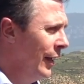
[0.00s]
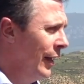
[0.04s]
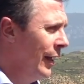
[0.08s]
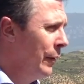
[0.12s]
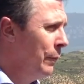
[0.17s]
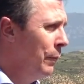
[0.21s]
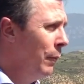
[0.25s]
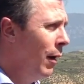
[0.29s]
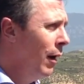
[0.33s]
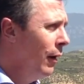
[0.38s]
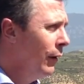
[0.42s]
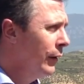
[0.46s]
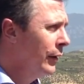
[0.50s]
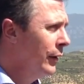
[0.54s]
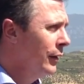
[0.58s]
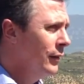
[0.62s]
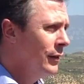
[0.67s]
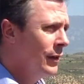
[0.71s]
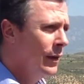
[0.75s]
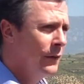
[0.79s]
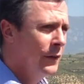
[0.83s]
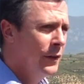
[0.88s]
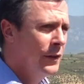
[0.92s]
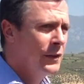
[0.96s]
a market
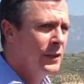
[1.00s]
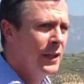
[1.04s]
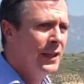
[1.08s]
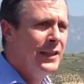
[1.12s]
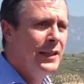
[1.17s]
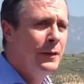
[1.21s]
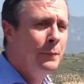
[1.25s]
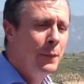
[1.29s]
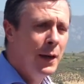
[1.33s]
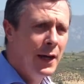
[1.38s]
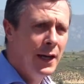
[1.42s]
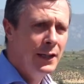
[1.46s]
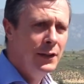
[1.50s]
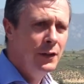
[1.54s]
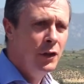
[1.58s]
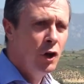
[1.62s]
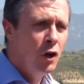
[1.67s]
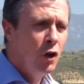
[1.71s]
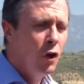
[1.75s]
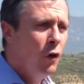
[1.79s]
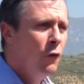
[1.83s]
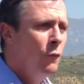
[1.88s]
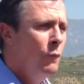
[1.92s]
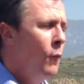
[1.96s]
and there is a demand
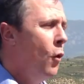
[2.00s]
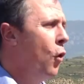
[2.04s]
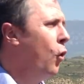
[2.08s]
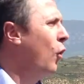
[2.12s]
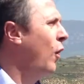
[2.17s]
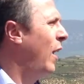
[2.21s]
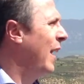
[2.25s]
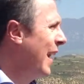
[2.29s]
of more